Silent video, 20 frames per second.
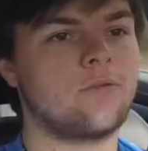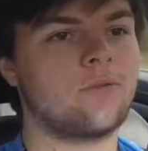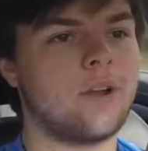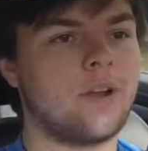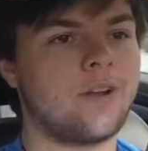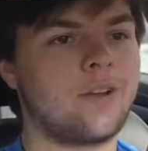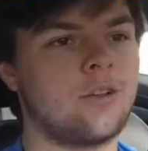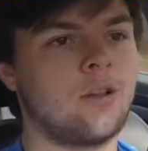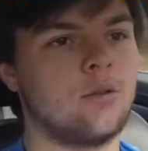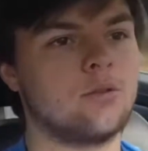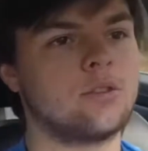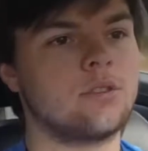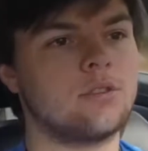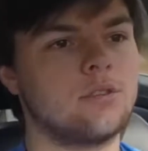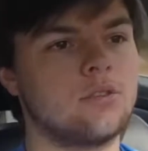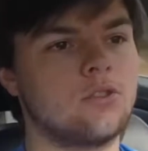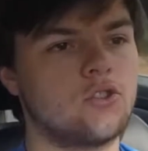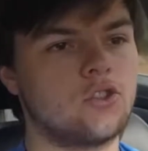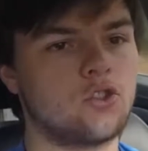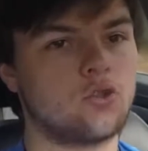very close
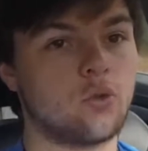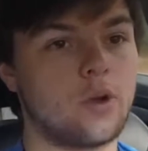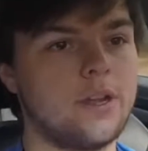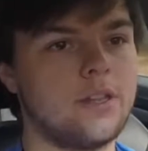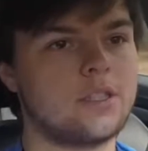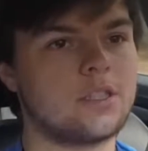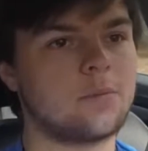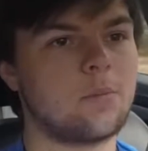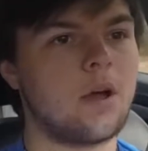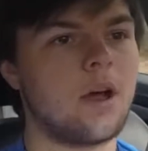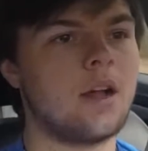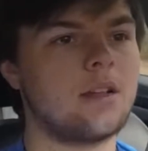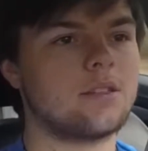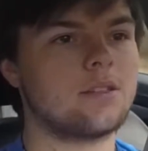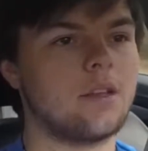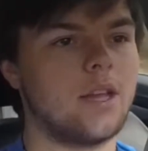straight spots,